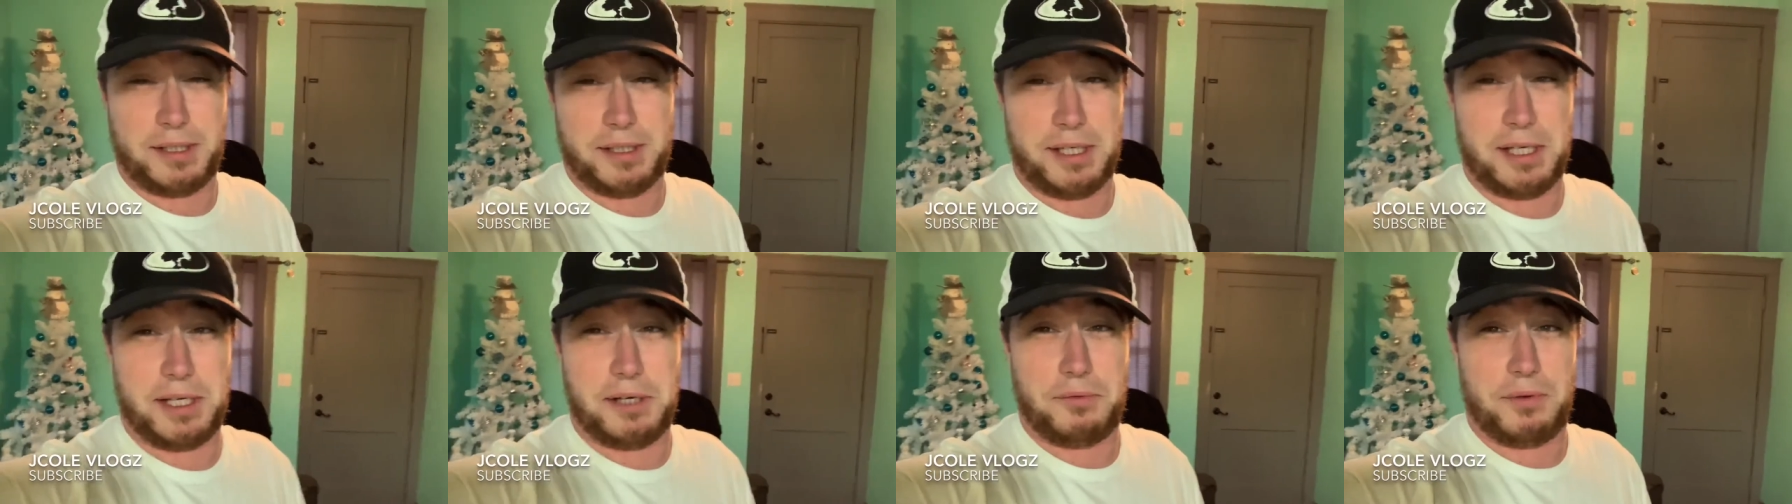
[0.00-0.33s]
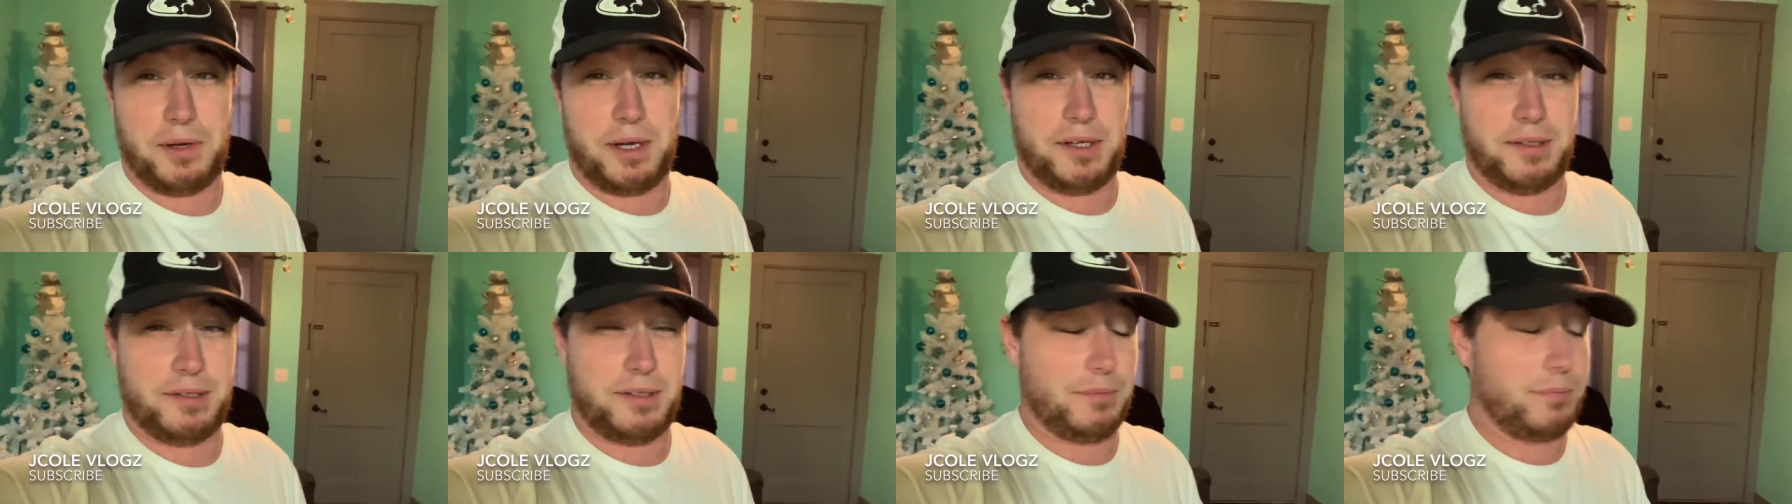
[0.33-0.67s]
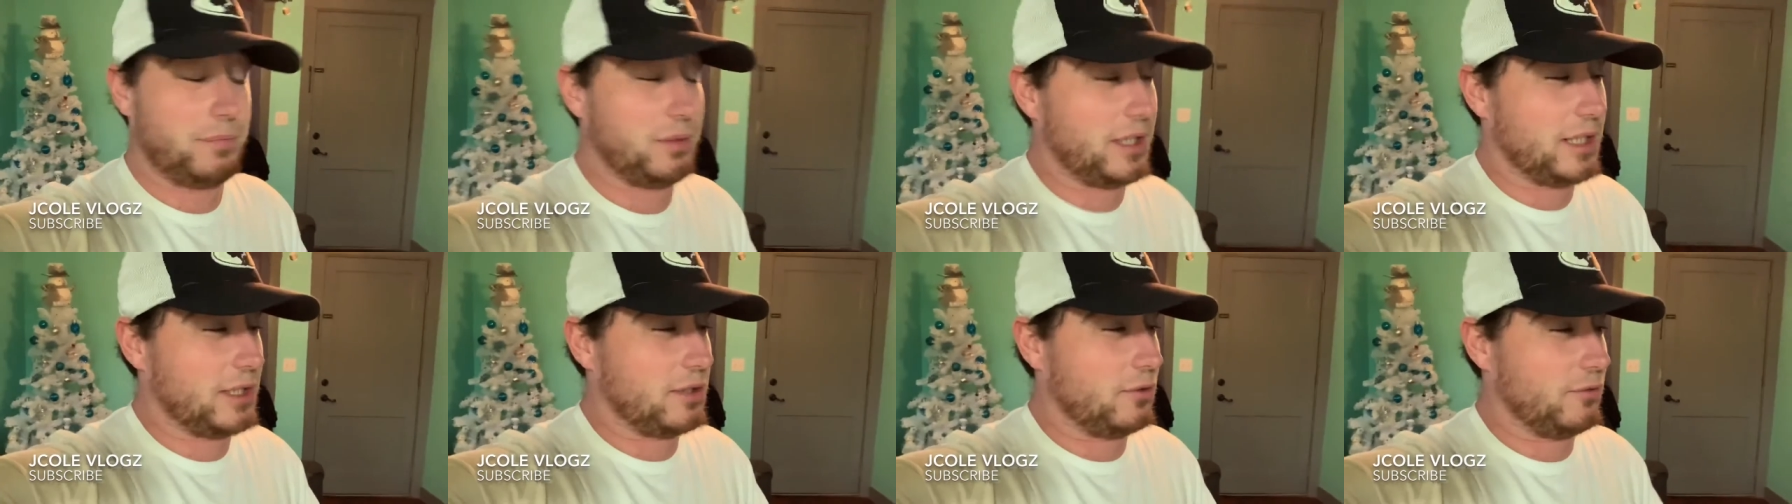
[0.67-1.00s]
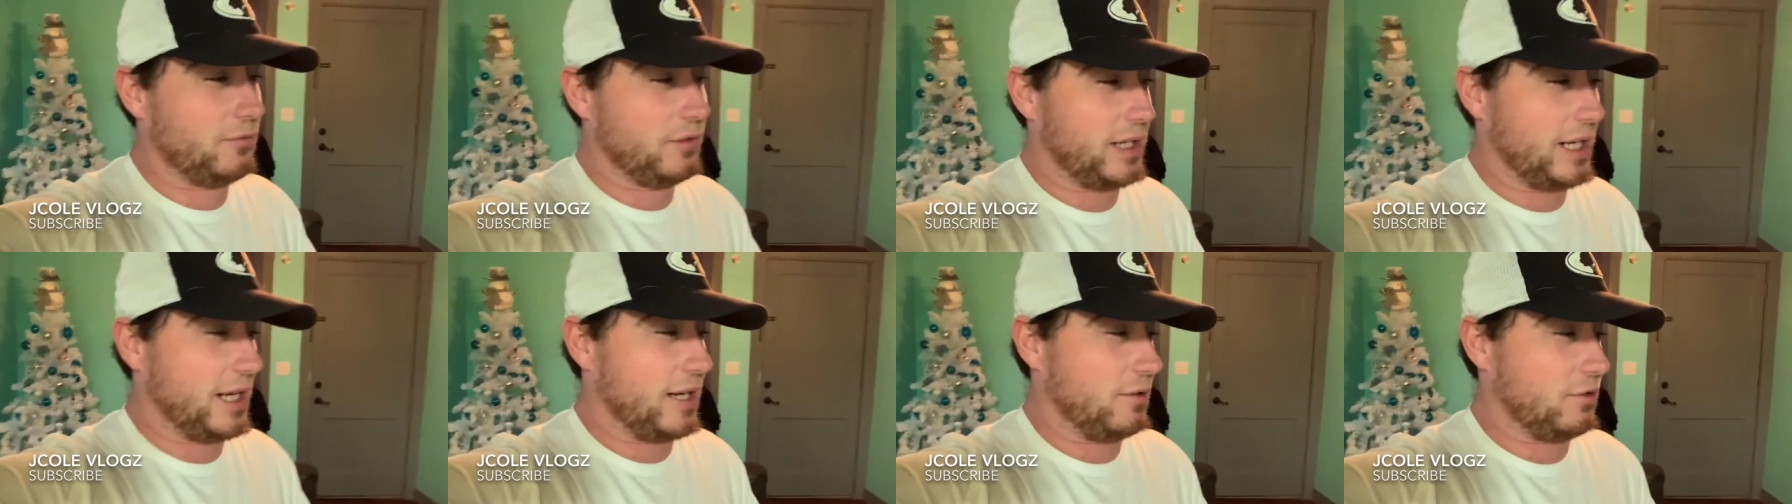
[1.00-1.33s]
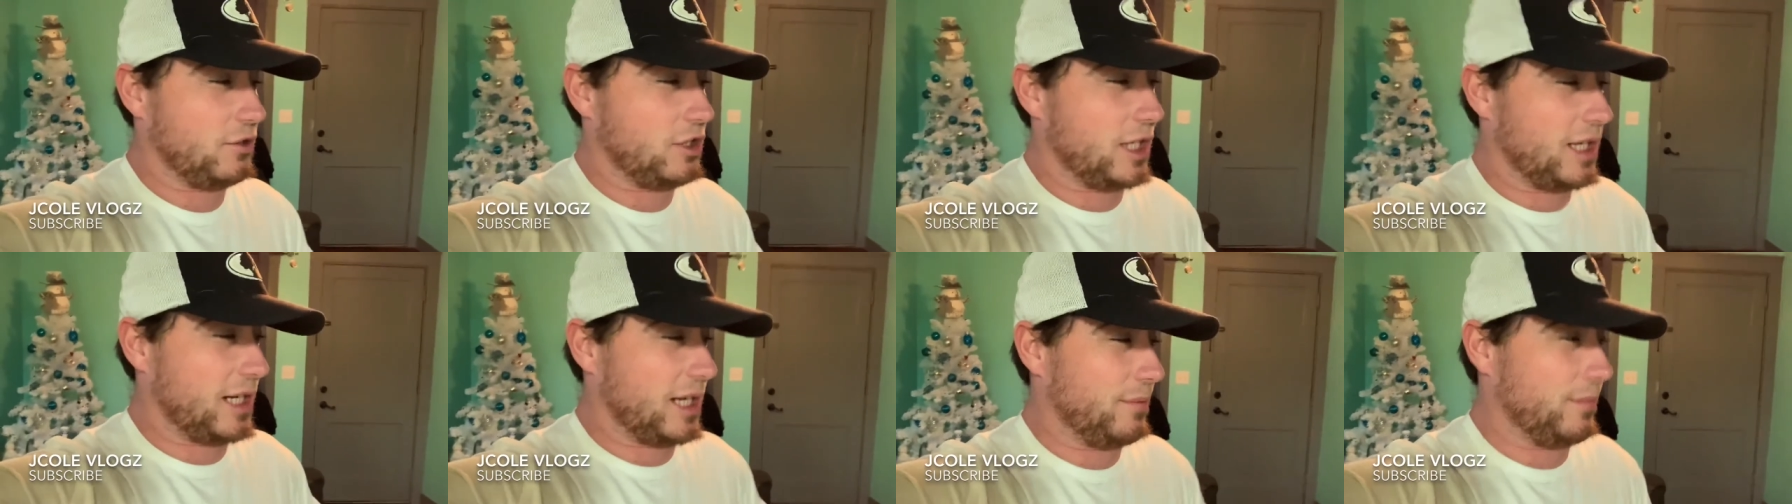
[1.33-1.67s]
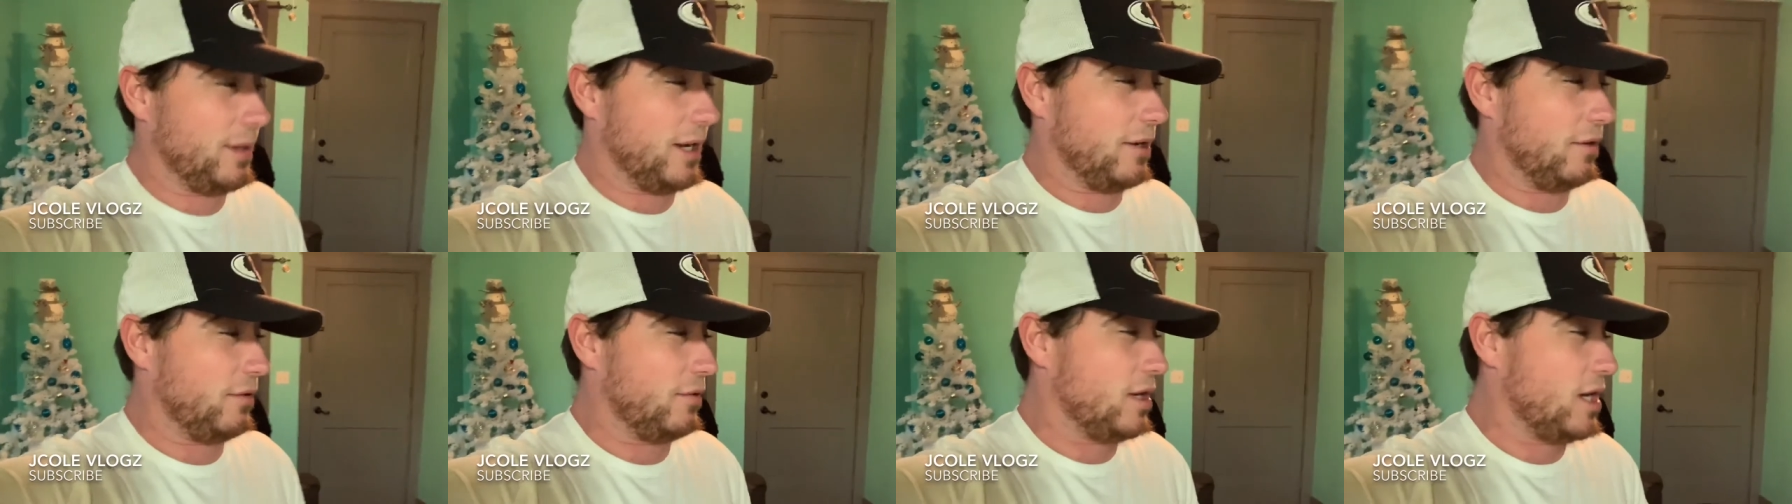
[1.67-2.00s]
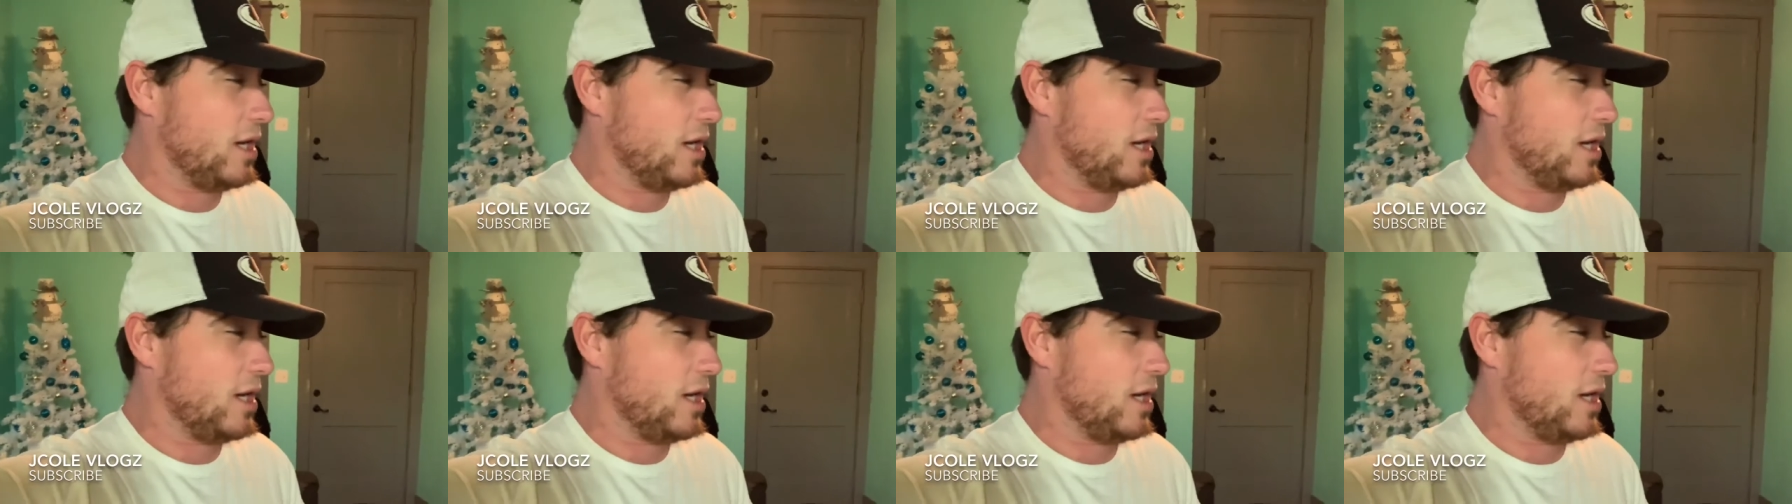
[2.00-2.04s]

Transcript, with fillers: Anyways, pretty cool video. Check him out.